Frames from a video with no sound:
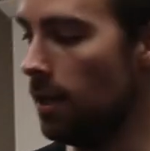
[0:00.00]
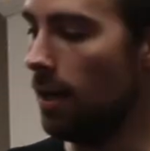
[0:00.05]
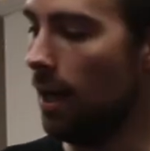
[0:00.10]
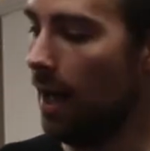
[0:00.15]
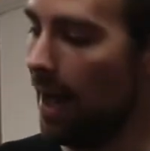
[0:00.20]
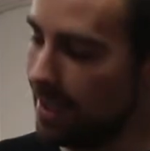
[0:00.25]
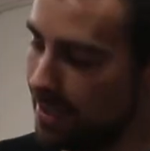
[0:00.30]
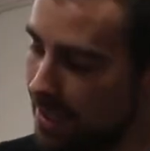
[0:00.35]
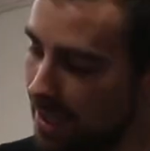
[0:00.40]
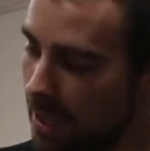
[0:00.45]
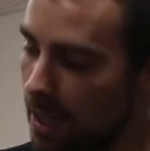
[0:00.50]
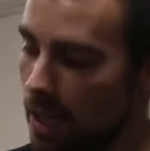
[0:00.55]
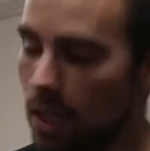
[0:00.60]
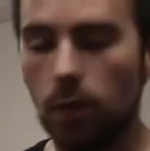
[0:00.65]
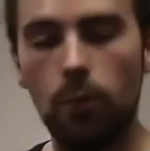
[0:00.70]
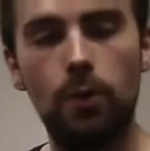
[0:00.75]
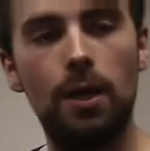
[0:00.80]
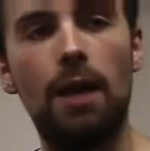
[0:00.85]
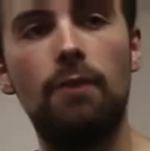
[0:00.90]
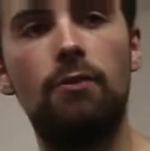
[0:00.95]
Ideally you
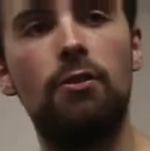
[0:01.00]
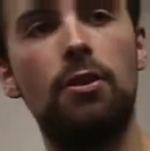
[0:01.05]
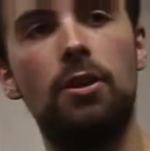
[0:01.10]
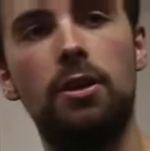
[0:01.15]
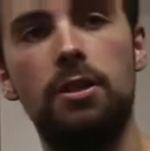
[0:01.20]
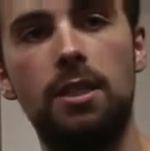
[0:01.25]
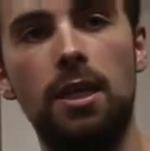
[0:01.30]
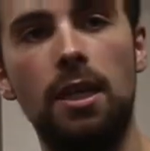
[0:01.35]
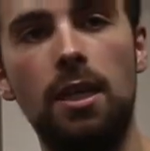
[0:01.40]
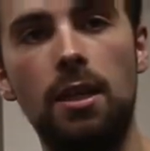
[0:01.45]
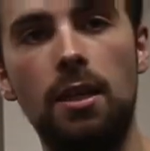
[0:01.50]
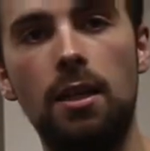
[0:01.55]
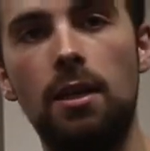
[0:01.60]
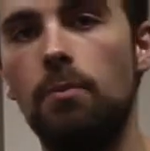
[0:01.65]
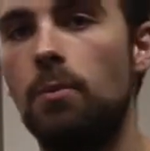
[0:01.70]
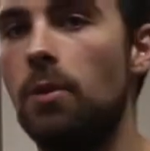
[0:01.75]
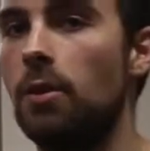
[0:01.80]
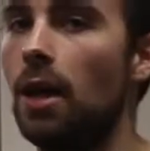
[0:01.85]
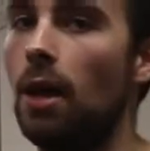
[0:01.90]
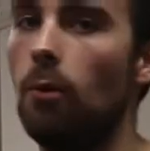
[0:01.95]
would have 13,
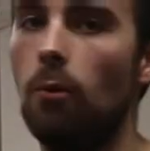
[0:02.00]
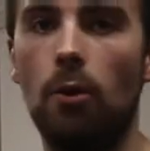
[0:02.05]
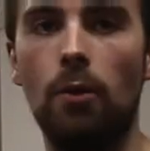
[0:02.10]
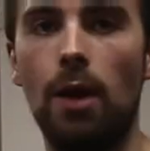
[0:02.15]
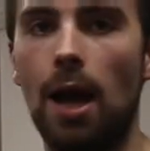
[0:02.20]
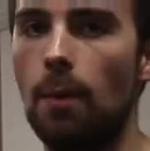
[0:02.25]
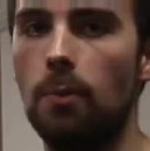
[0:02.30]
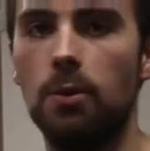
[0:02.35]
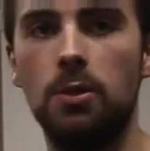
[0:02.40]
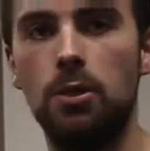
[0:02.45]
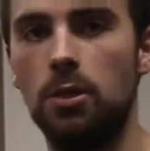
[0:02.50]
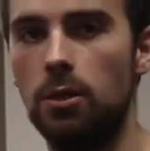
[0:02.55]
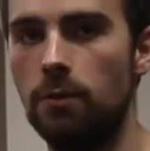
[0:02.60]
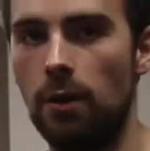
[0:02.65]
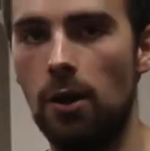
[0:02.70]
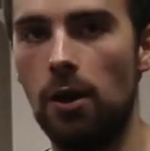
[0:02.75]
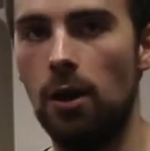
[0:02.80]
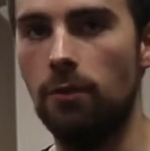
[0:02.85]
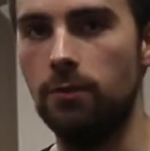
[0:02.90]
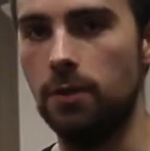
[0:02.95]
but that won't happen to you
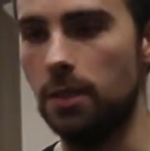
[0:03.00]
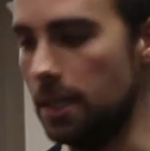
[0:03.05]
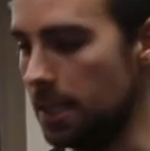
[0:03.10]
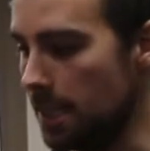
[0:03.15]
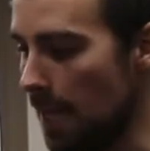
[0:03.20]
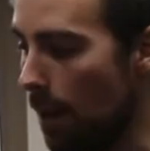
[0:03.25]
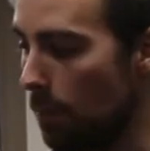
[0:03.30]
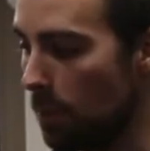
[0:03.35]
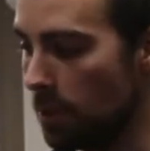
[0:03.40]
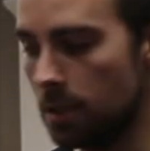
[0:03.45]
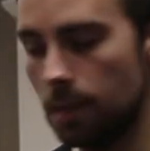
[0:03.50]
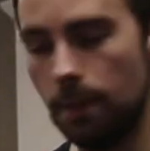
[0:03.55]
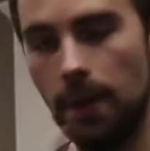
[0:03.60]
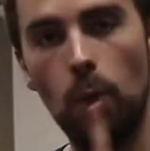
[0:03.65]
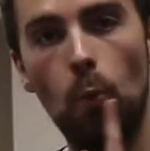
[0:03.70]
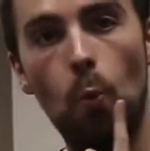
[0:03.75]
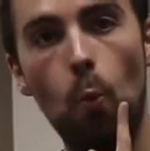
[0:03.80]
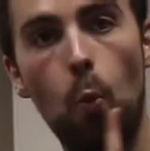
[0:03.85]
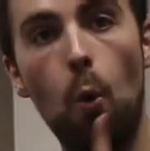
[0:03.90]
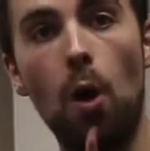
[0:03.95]
very often. It's happened to me
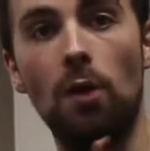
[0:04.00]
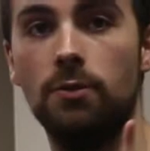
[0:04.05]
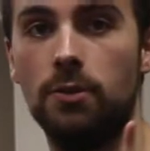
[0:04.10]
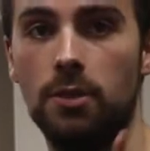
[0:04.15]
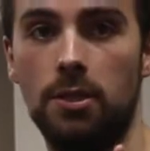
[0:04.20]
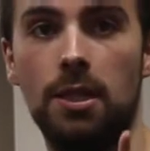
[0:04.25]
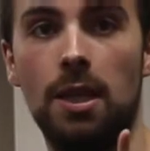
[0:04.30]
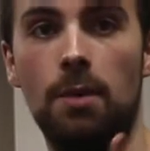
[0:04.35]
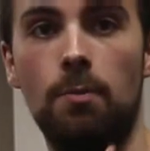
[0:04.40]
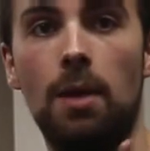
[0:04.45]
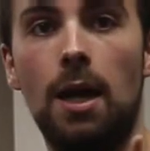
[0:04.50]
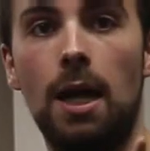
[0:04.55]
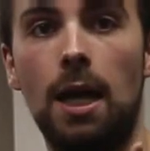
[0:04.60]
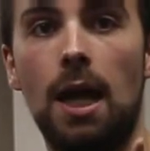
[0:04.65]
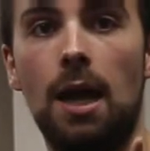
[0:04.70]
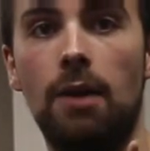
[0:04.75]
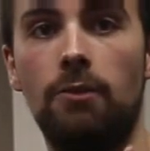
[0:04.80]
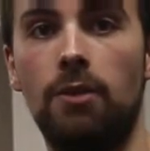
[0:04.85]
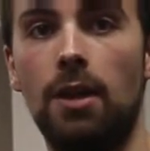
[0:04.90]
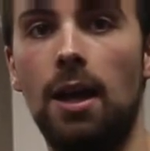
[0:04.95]
once in my
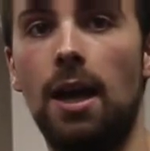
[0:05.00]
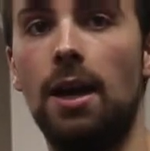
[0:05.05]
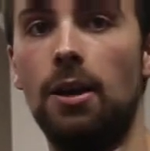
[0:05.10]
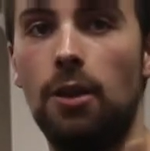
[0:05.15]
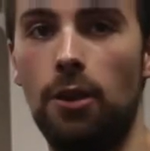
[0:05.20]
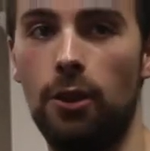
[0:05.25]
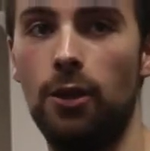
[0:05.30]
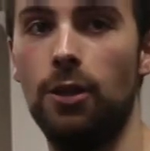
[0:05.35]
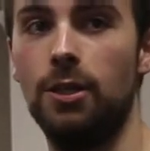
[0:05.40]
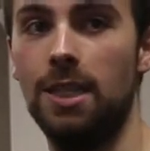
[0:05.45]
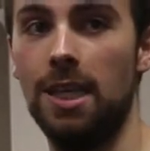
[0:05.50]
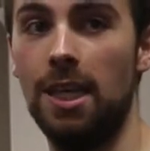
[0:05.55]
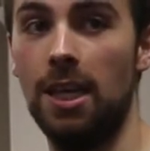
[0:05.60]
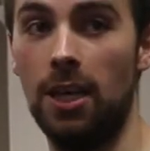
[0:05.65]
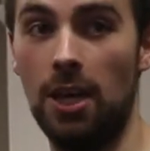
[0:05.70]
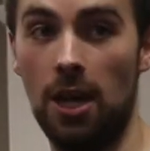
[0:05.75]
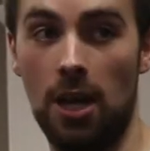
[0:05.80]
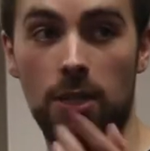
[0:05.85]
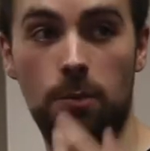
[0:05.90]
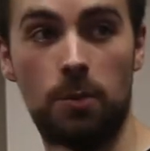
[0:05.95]
life that I had 13
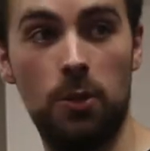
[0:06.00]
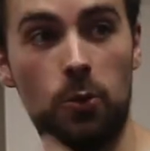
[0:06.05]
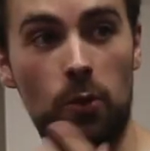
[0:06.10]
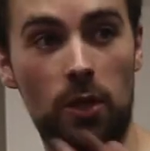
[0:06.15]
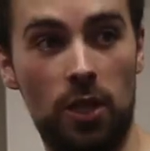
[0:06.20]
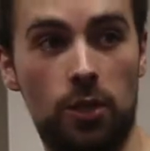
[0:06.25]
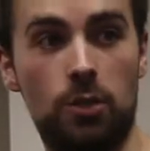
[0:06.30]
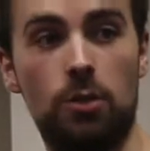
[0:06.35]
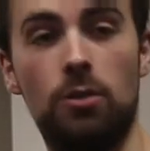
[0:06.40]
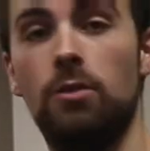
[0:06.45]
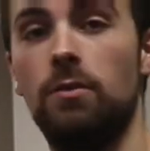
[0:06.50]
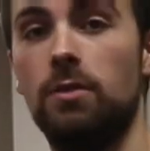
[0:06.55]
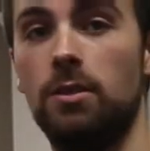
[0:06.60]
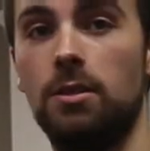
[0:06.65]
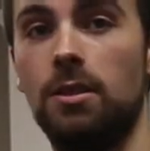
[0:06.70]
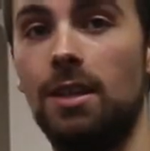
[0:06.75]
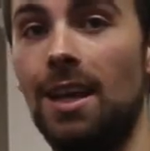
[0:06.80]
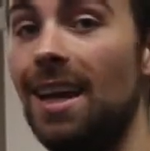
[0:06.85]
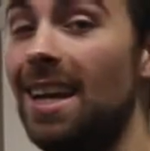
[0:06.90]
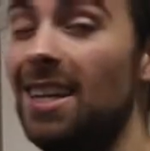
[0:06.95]
cards between the two of us.
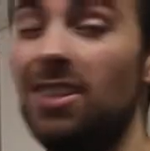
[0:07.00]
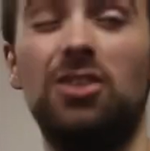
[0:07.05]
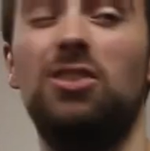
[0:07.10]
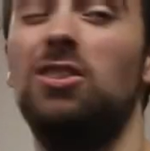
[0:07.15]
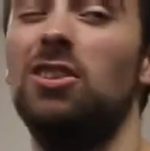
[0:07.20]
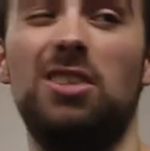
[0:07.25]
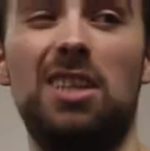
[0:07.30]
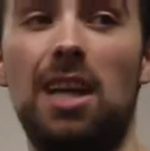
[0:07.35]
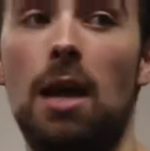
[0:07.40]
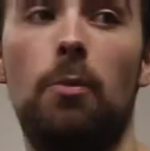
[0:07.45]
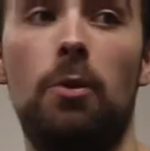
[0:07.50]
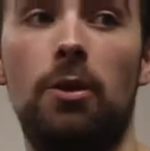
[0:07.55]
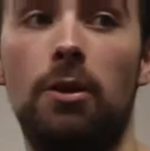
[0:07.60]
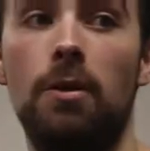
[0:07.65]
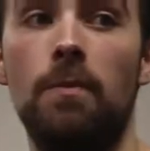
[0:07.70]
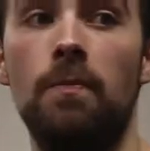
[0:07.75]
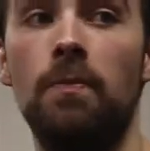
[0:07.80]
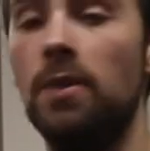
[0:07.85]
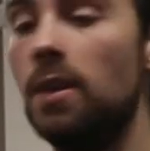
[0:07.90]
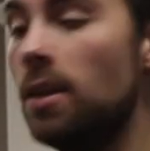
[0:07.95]
It just doesn't happen.
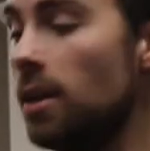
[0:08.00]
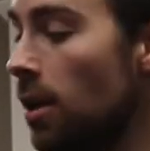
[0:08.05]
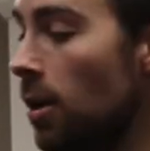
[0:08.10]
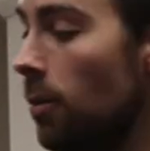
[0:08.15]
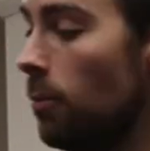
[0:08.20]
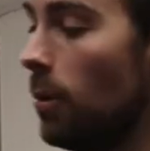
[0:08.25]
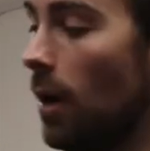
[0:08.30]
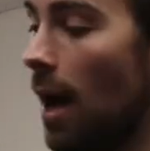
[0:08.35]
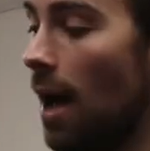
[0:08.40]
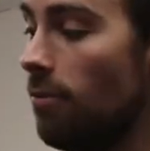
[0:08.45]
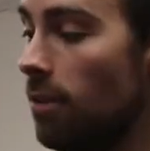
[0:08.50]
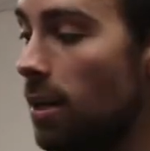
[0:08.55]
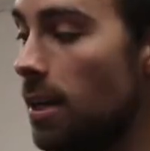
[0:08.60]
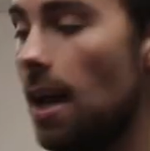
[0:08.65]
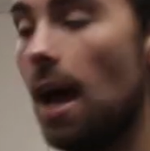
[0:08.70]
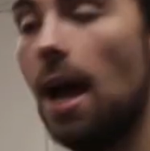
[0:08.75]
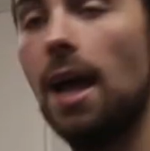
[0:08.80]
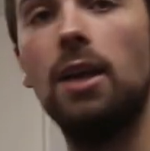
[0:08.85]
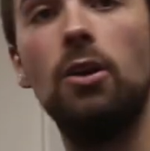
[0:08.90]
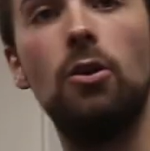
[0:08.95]
But having
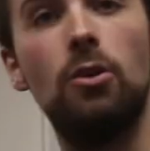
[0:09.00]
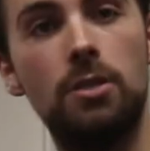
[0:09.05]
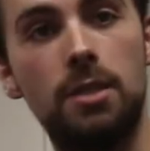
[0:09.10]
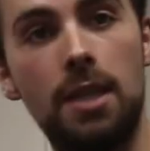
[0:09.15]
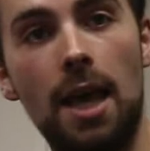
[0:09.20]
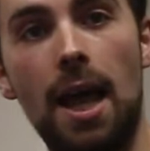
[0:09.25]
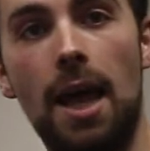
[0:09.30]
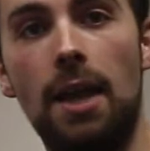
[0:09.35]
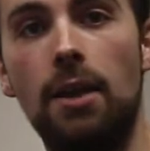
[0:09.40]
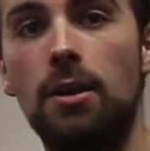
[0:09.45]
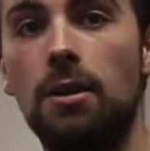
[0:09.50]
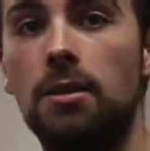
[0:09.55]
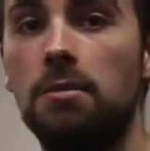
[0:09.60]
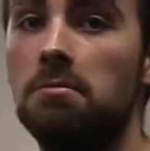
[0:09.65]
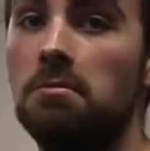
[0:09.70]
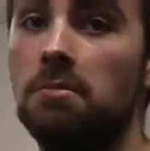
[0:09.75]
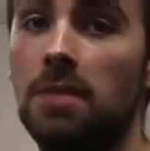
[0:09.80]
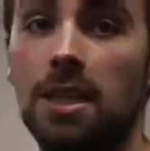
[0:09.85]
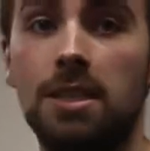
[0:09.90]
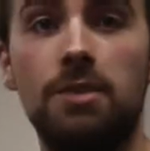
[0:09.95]
9 or 10
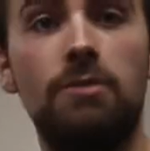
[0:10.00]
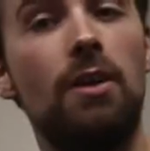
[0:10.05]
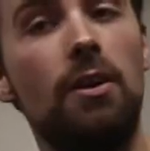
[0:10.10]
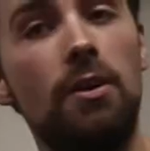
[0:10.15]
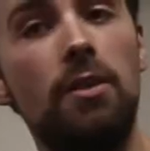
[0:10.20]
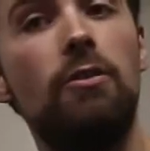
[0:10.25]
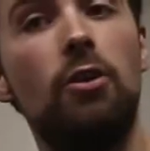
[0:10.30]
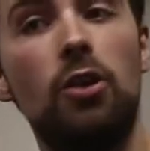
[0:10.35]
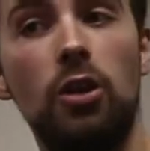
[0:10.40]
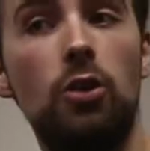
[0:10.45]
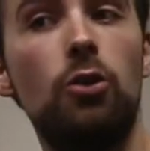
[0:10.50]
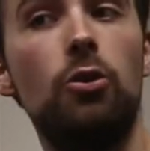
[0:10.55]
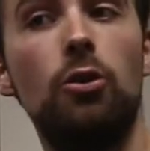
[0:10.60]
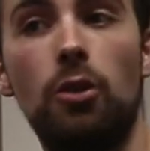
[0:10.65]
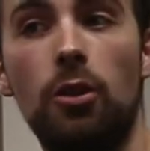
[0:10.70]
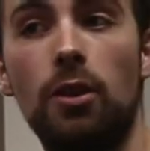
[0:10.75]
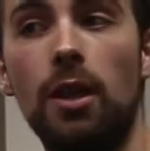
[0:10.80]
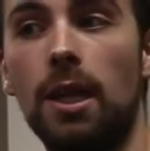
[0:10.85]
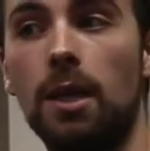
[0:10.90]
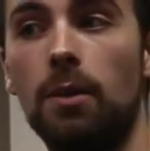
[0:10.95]
is a very, very good
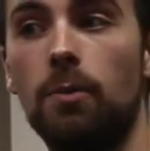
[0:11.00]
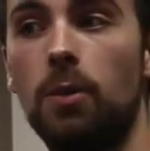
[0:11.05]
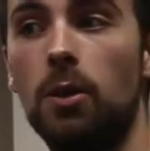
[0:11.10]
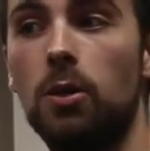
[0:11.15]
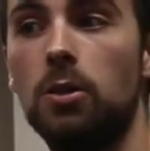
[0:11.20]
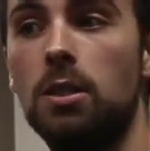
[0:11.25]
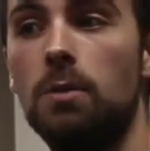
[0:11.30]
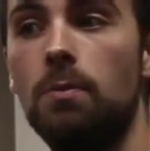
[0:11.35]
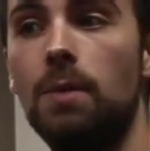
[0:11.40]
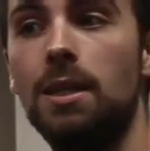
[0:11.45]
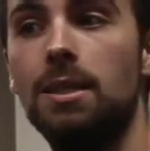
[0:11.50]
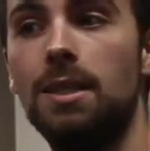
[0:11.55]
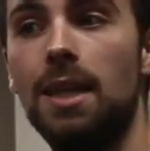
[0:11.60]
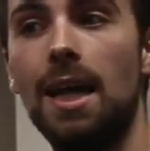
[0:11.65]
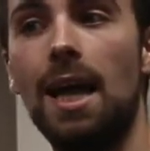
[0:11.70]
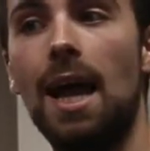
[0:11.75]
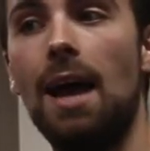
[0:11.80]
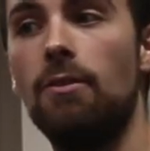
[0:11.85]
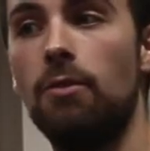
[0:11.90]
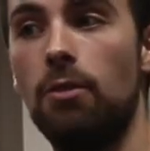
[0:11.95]
thing, because it means
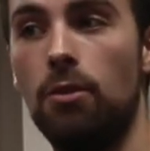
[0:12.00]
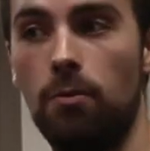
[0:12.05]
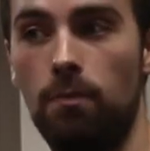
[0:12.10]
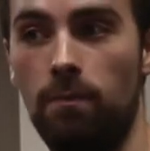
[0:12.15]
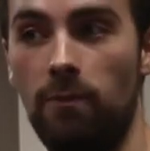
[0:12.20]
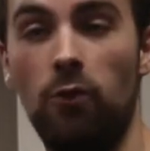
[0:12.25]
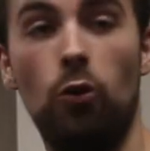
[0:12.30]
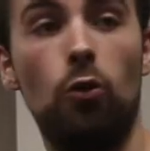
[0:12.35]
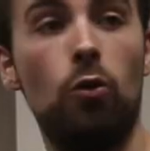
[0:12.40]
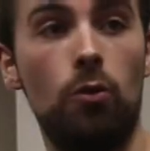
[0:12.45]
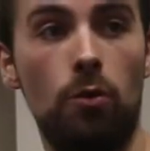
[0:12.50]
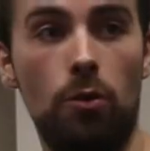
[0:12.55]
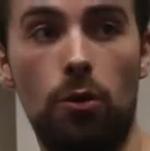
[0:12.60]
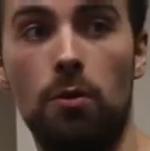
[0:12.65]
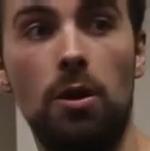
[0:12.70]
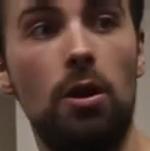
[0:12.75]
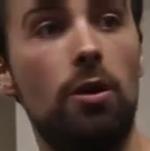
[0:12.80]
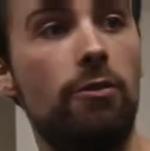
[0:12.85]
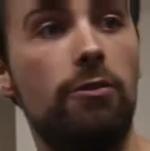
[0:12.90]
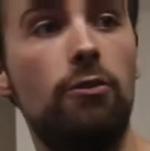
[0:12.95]
they have
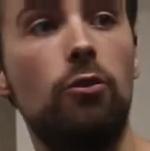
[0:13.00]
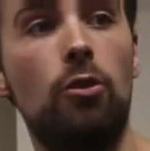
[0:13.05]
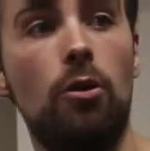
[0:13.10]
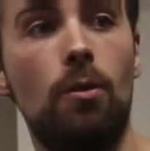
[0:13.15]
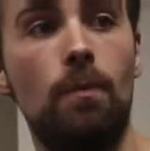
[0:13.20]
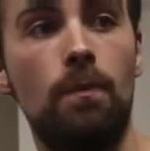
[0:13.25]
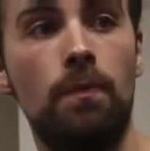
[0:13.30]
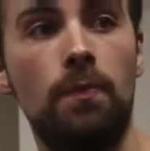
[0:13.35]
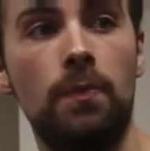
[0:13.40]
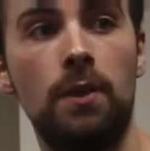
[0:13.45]
3 or 4.